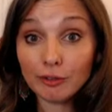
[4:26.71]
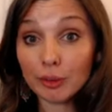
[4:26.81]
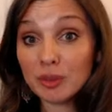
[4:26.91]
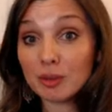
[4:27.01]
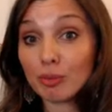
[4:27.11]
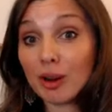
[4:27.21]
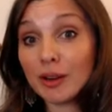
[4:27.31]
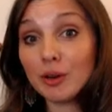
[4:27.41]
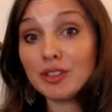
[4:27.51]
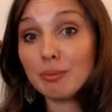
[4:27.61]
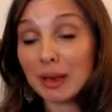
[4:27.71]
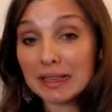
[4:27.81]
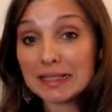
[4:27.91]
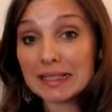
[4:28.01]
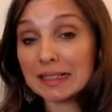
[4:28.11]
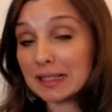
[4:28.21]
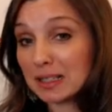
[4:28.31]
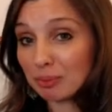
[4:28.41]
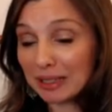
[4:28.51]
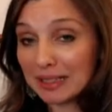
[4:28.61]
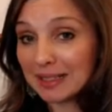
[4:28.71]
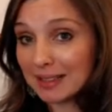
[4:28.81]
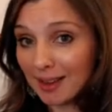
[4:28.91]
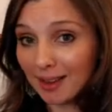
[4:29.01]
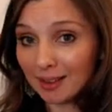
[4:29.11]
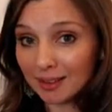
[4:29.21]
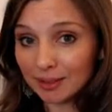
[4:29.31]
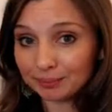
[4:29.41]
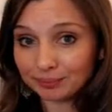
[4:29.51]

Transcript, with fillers: from soprano to bass in a split second.